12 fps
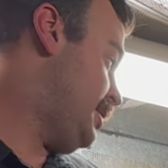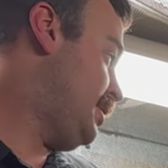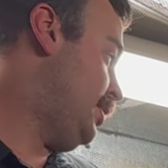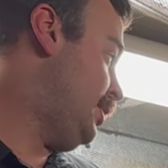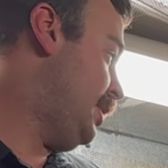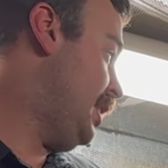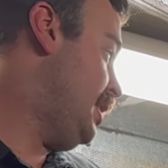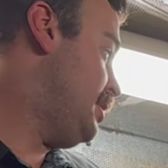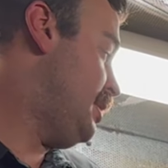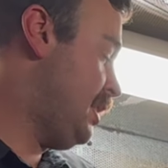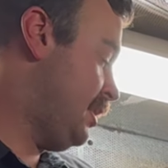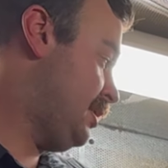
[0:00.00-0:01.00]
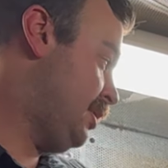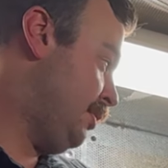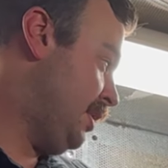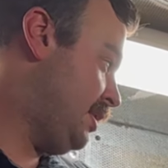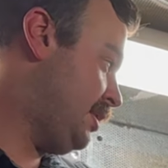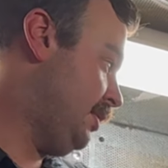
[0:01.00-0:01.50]
cylinder needs this, the
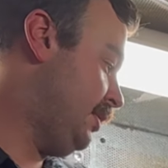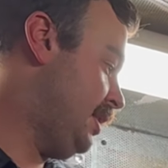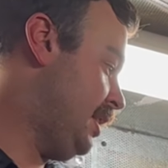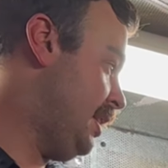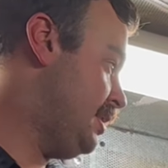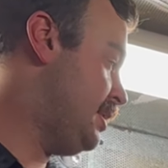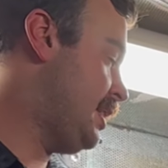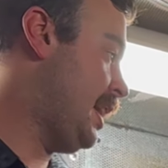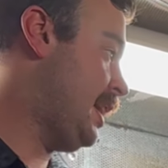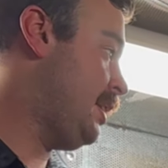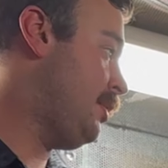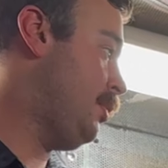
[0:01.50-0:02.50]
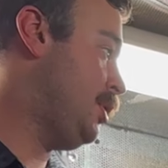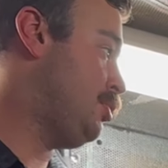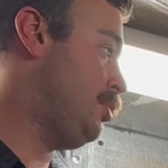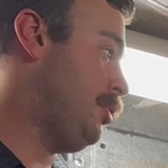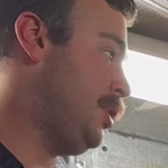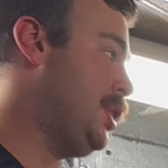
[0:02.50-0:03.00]
rear cylinder needs that,
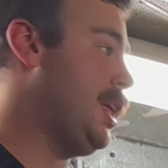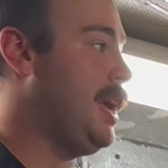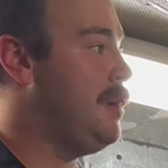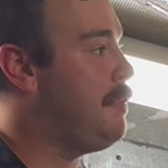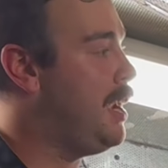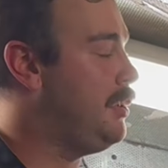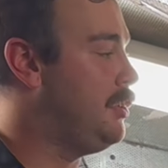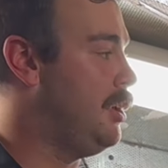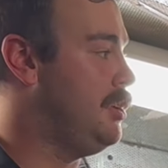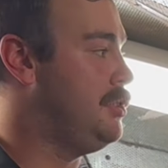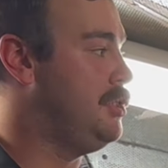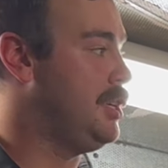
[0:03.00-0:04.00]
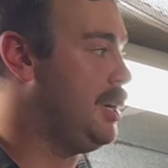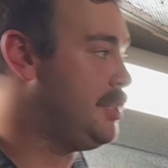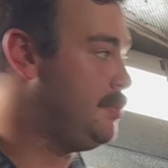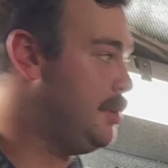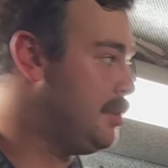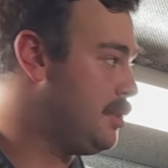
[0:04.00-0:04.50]
which will then make those
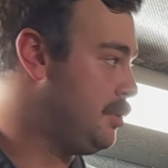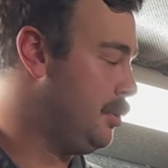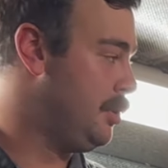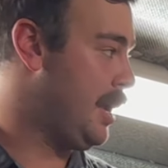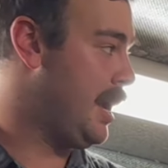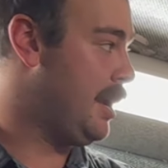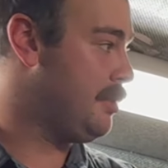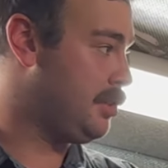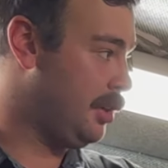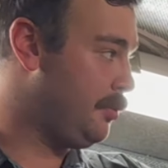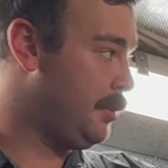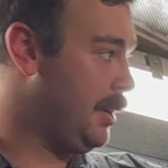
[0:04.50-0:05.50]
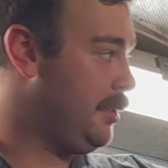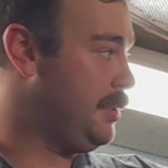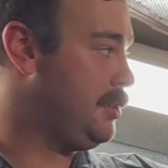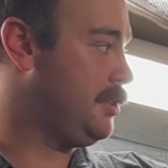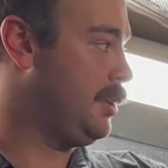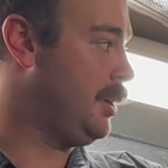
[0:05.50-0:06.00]
adjustments through our software on
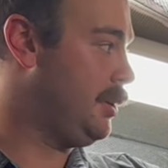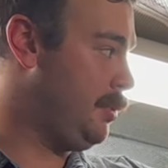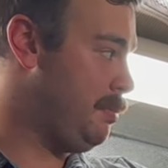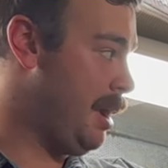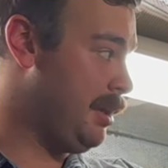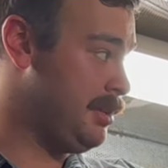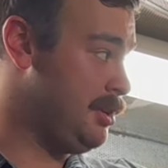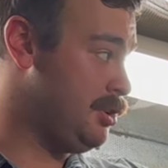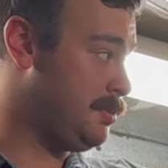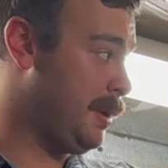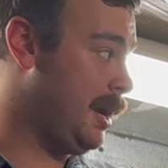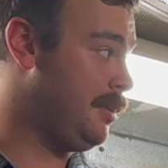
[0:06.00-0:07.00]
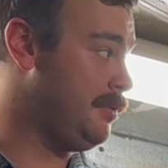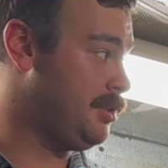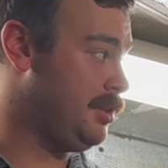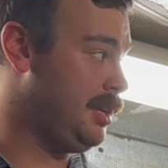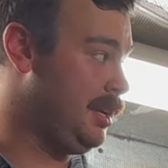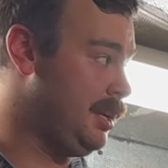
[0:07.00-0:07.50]
this side. We mainly use
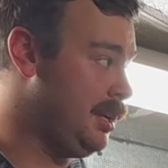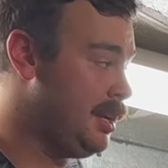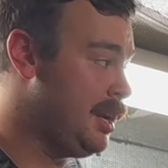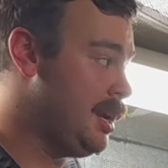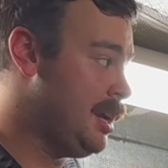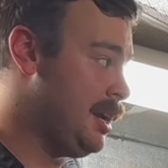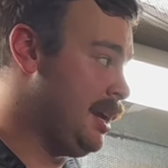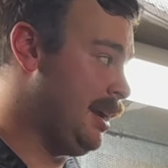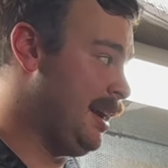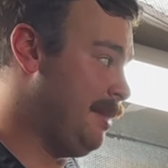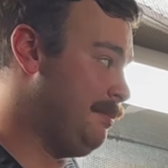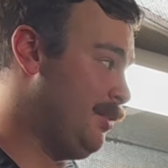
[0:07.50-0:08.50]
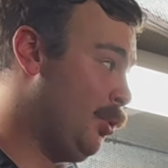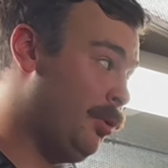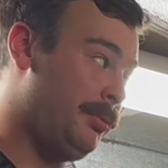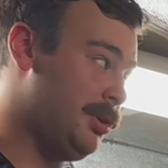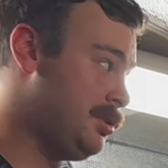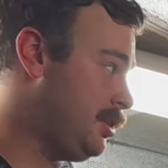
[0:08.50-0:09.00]
PowerVision here,
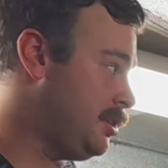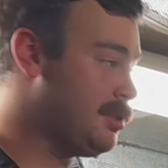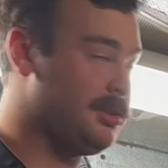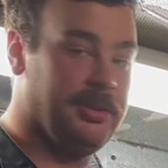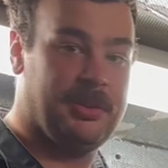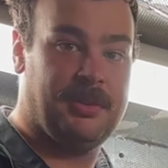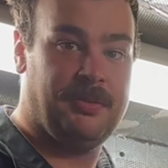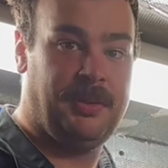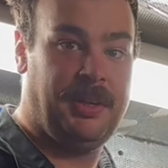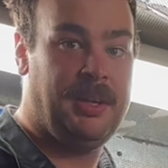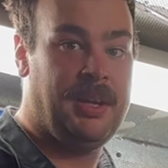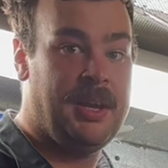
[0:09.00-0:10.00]
almost exclusively.